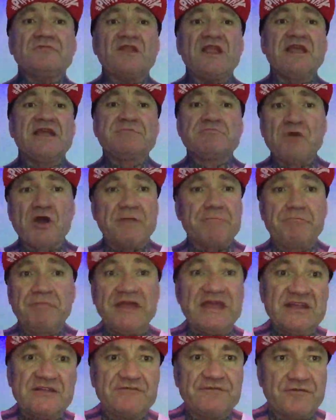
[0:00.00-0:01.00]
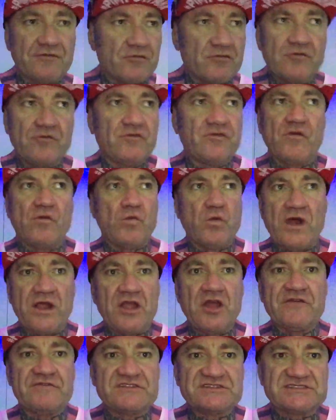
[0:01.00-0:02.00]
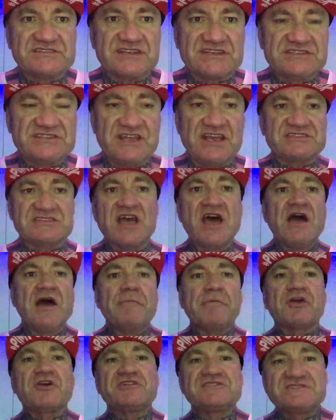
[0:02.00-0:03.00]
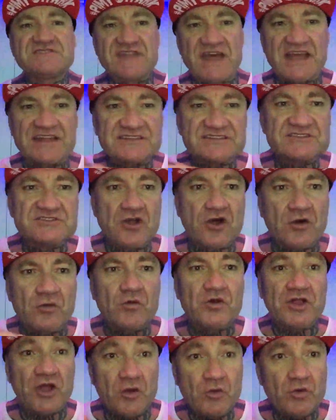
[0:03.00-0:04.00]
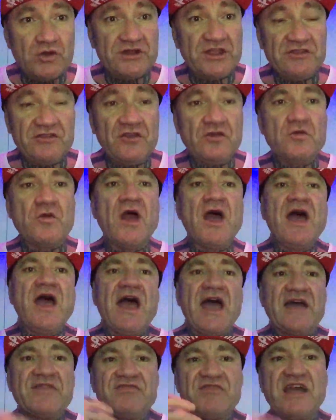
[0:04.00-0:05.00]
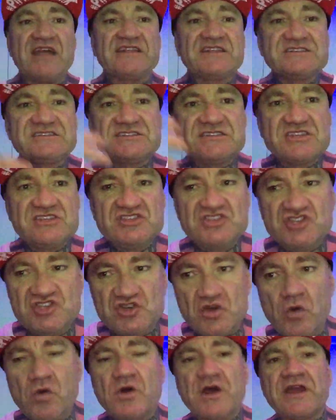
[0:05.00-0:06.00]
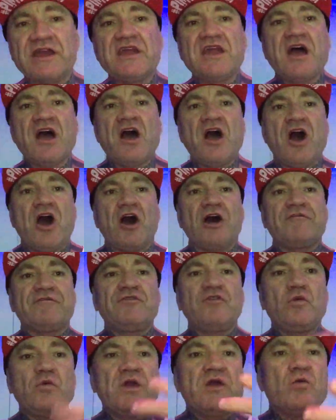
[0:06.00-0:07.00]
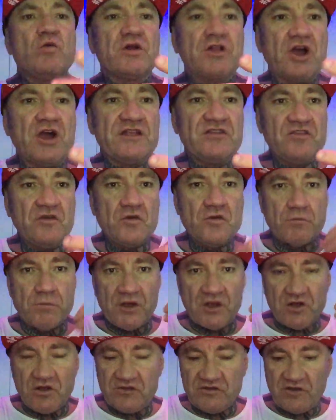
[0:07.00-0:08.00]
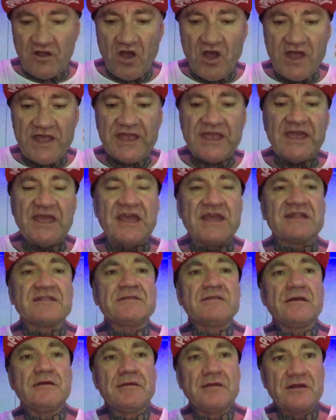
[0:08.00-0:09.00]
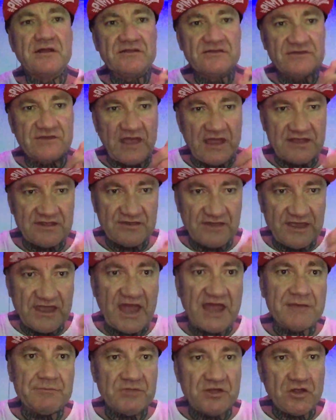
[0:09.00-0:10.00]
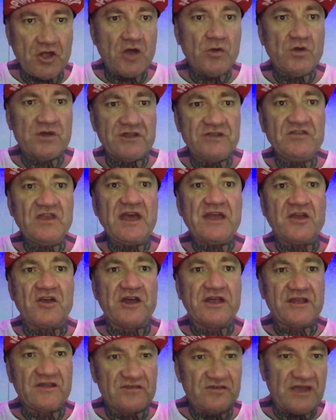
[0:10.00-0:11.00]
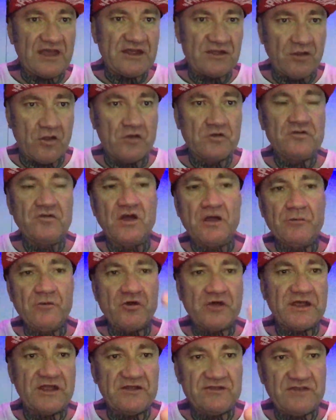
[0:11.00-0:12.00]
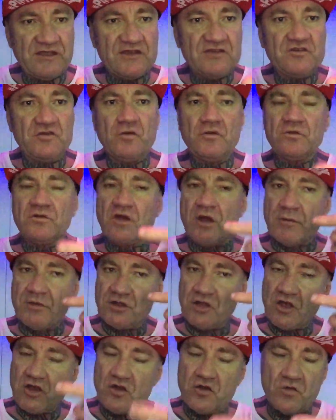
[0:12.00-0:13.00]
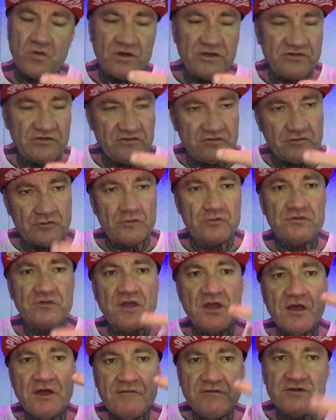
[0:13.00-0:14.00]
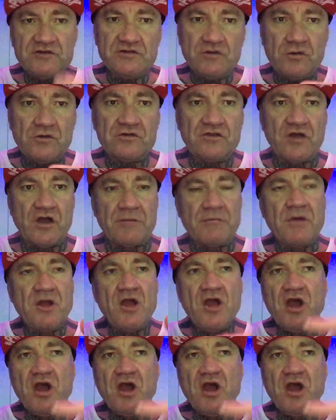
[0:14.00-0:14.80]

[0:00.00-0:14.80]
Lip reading: in my bed for well over 6 years, because that's not what I want to do. And that is the joy of doing what I do, because I can take the game that I want to take. I can take long time or I can take short time, and I always choose for short time.